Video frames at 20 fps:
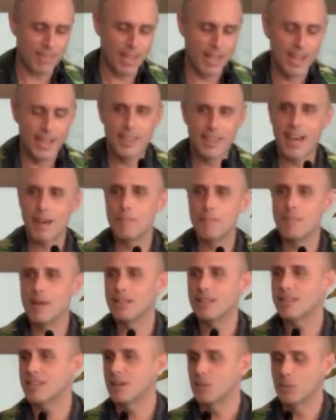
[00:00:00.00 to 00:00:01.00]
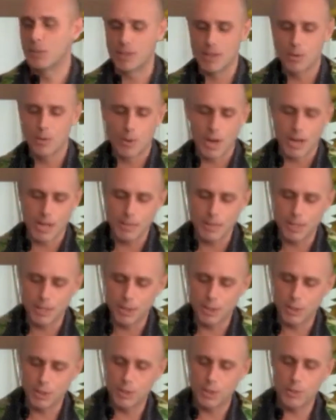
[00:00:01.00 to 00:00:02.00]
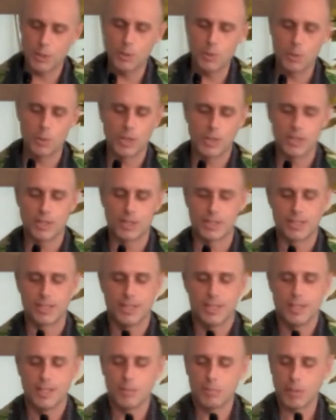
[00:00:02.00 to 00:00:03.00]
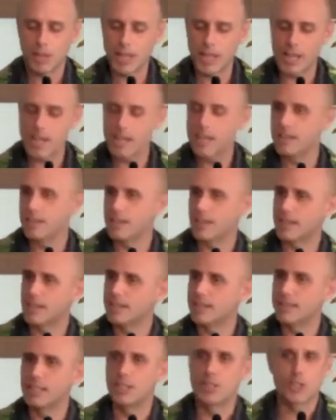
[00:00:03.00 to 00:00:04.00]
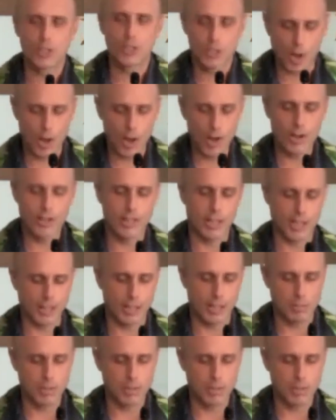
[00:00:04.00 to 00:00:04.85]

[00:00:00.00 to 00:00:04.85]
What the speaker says: That meant that what they wanted me to do was play this song, like